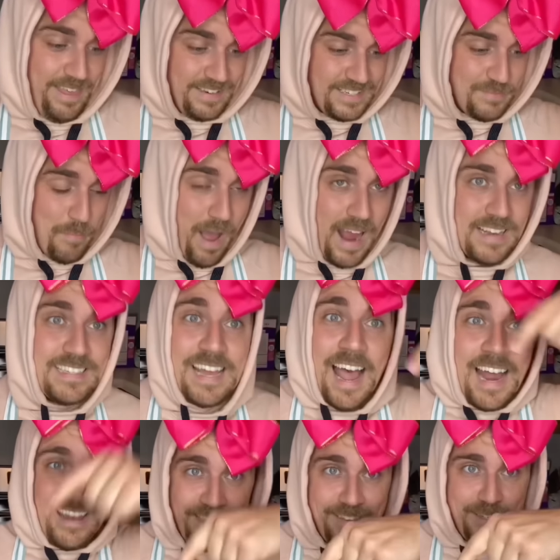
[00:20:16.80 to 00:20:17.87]
is my
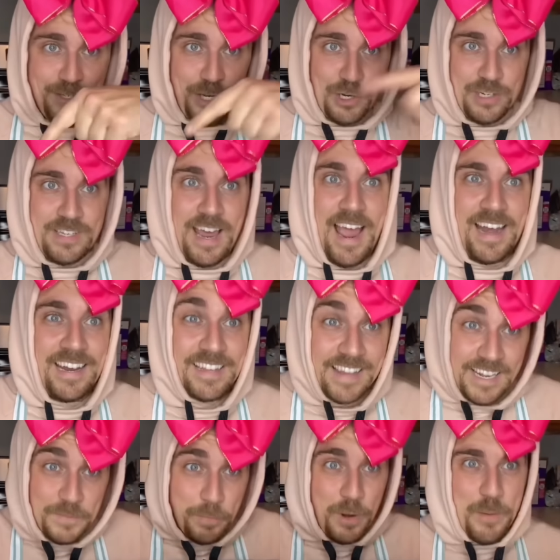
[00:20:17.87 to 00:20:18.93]
side, this is your side. Let's
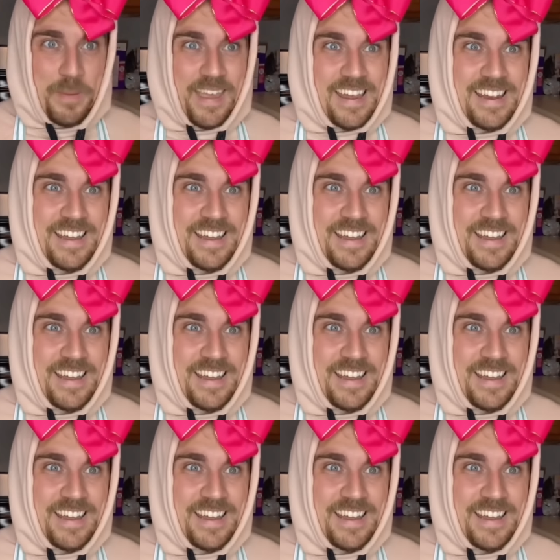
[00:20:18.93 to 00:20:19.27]
put them in.